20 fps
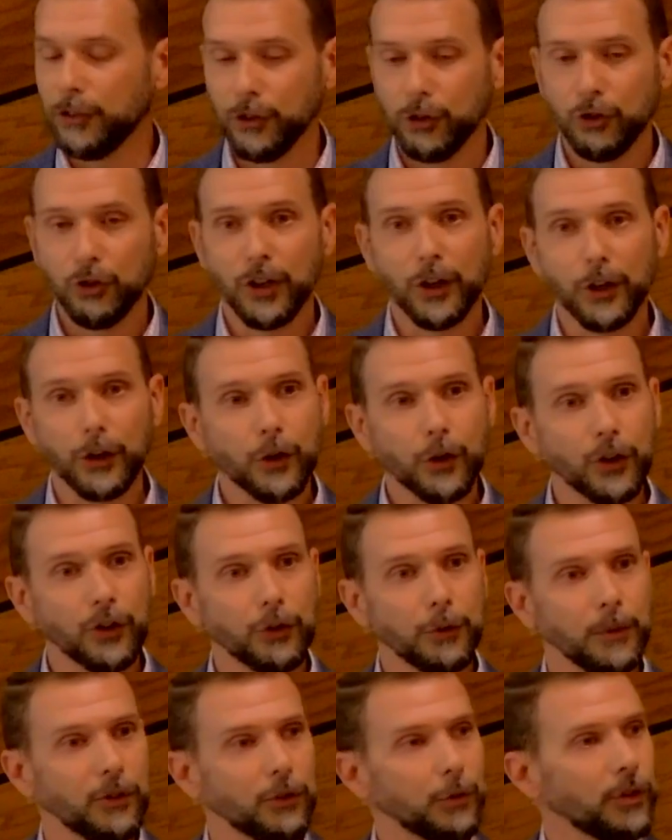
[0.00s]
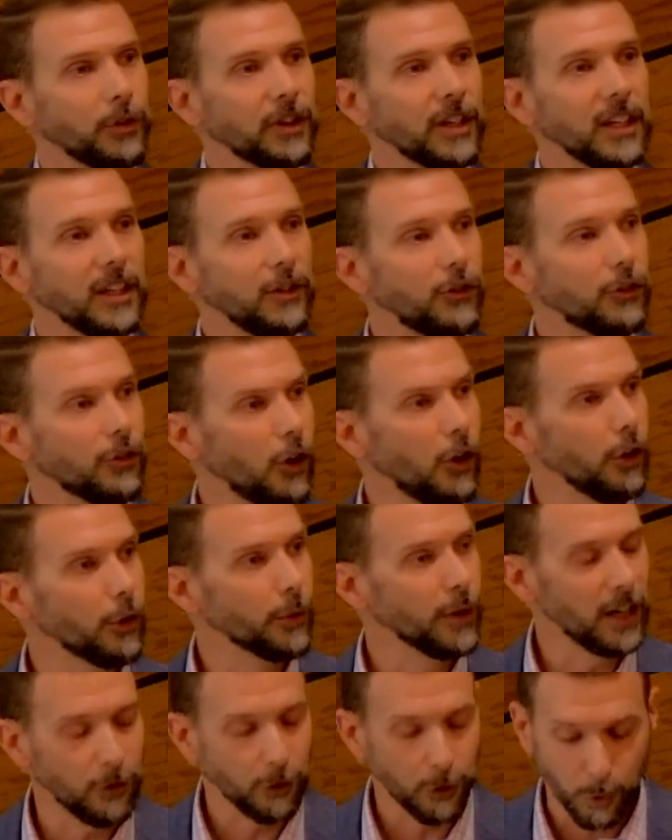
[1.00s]
to share Christmas with kids all
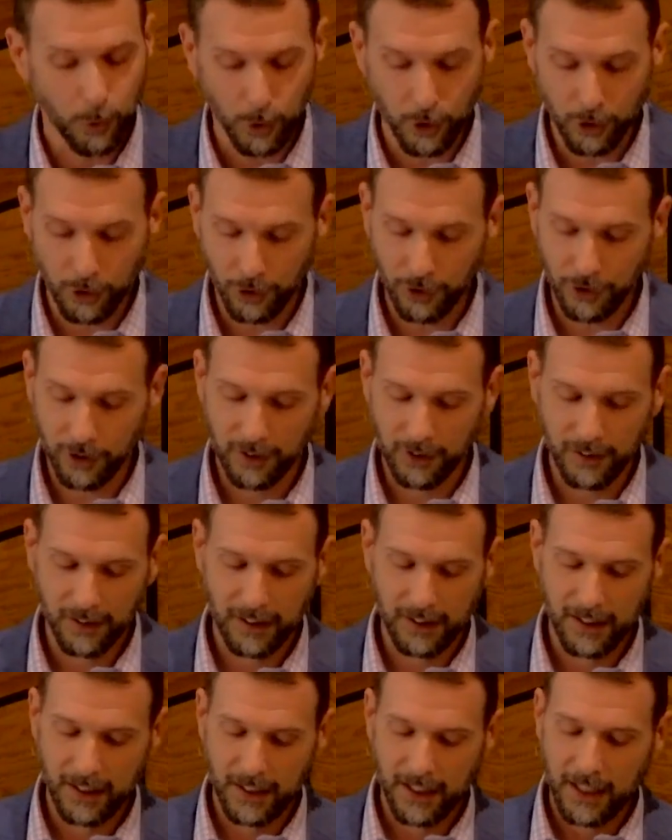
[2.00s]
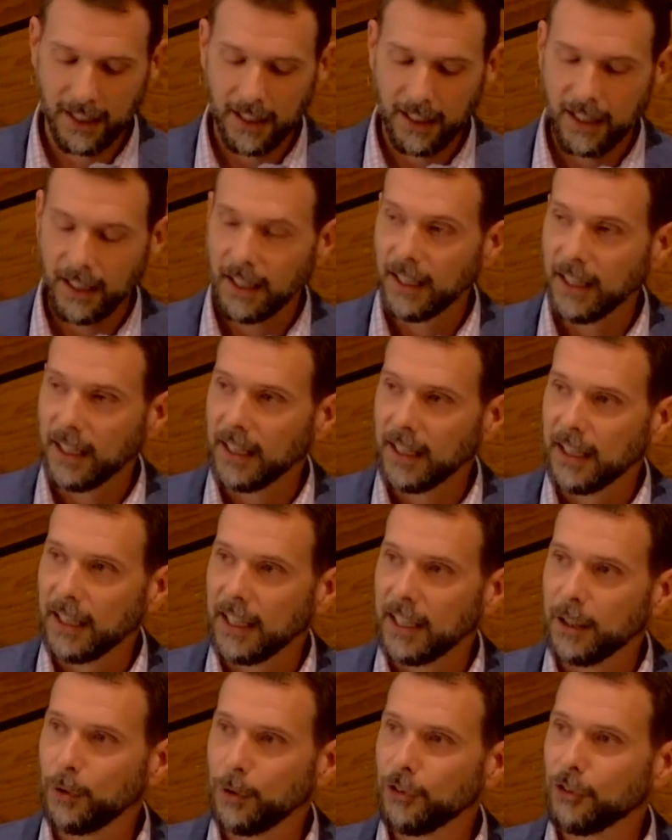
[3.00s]
around the world.
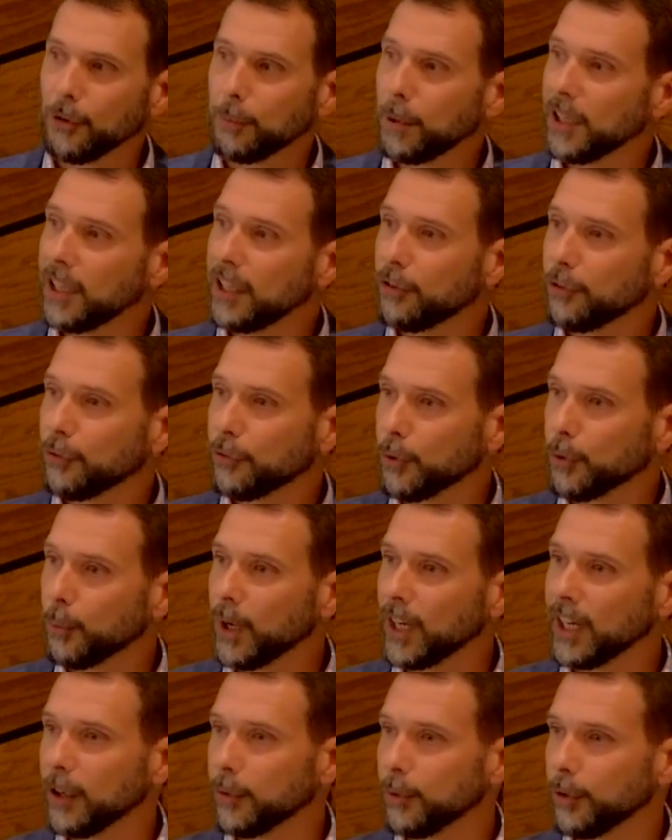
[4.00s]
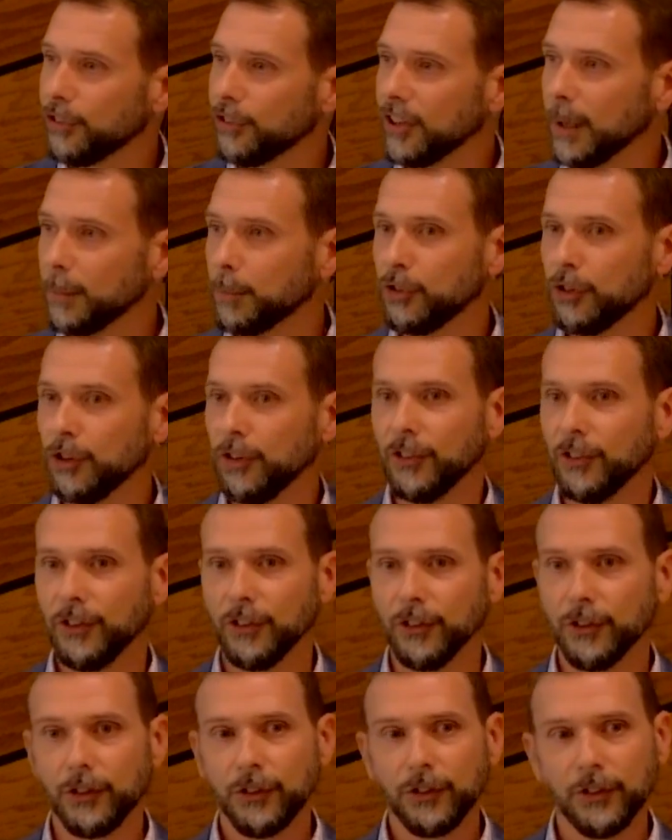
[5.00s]
It was the place for wedding
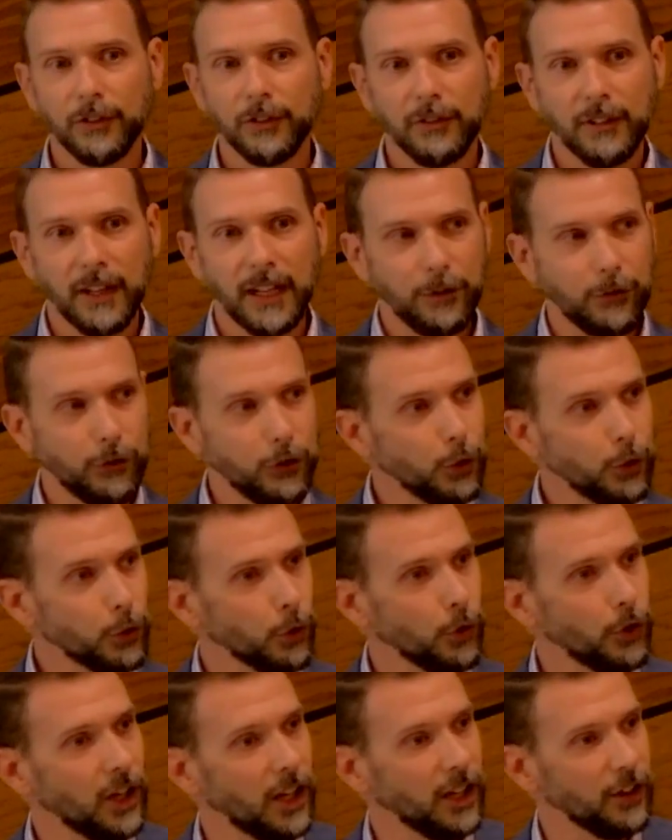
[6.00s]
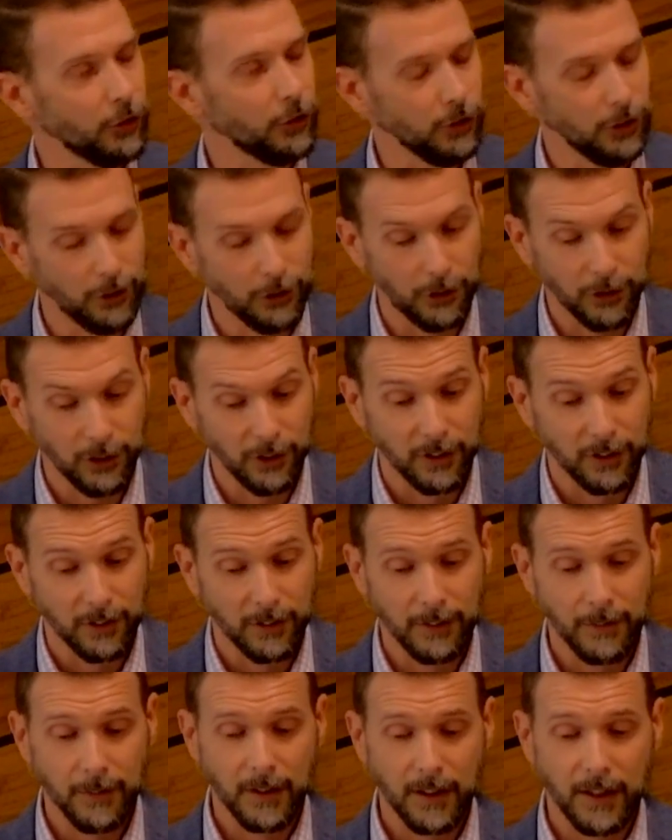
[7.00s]
receptions and funeral lunches.
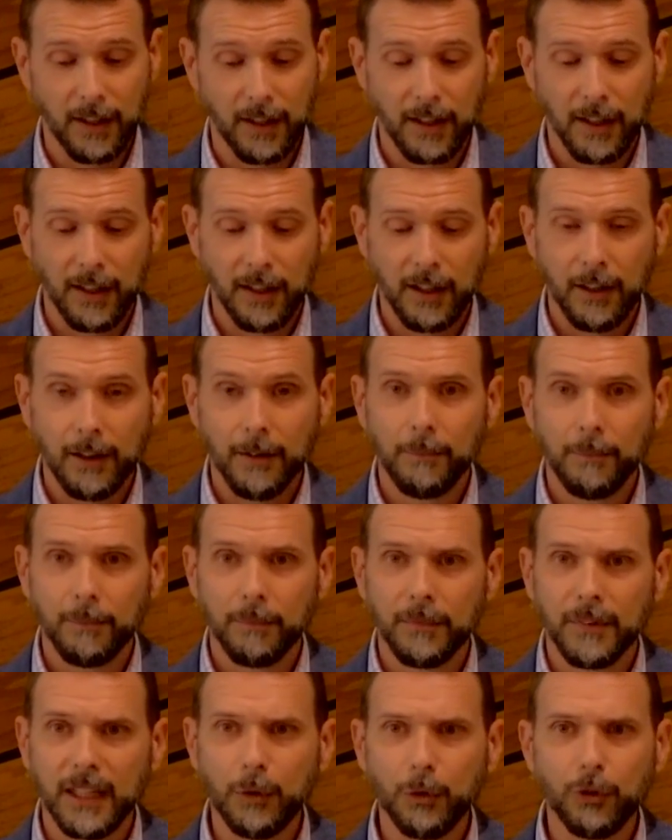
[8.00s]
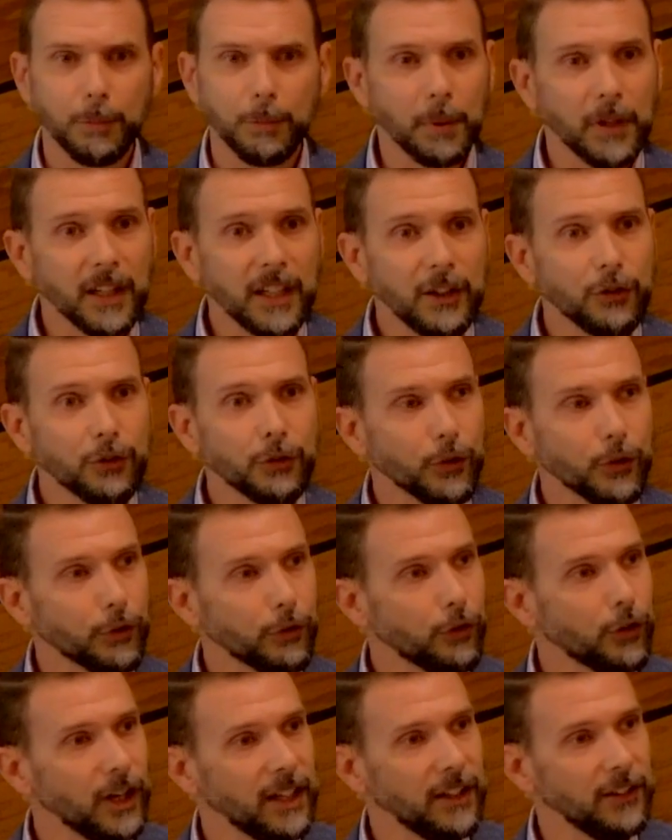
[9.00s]
It was a place for
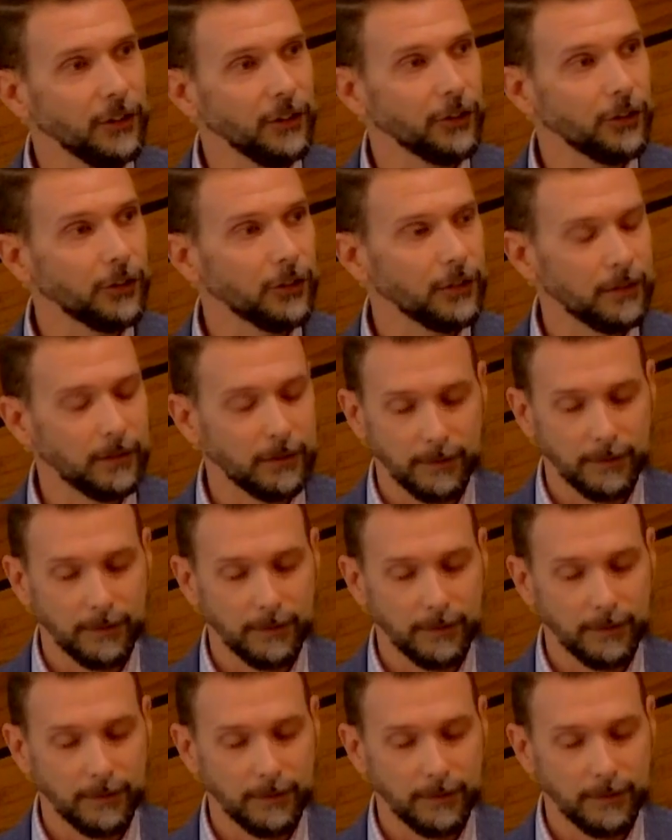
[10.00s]
friends.